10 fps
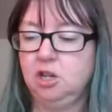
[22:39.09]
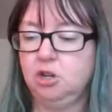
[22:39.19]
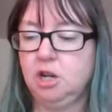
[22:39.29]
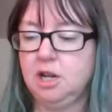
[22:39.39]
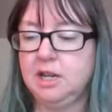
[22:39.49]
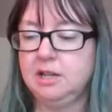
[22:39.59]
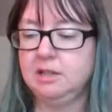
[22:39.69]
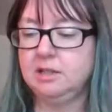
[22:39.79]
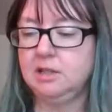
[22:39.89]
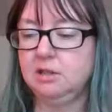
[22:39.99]
Try
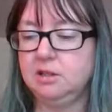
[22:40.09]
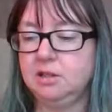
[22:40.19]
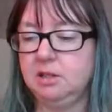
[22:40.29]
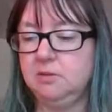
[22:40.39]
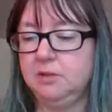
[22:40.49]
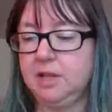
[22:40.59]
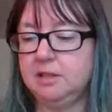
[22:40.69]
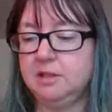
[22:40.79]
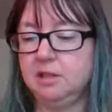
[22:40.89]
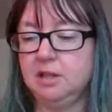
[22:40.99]
and see yourself
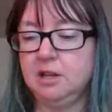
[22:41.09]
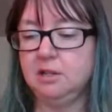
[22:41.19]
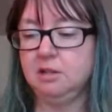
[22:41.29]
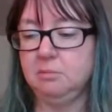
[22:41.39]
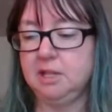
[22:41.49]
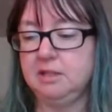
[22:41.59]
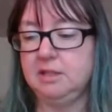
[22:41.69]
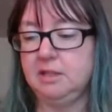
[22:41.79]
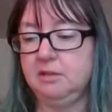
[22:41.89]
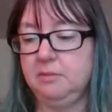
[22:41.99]
as the doctor might
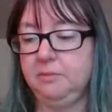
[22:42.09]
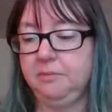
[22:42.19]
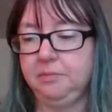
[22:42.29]
see you,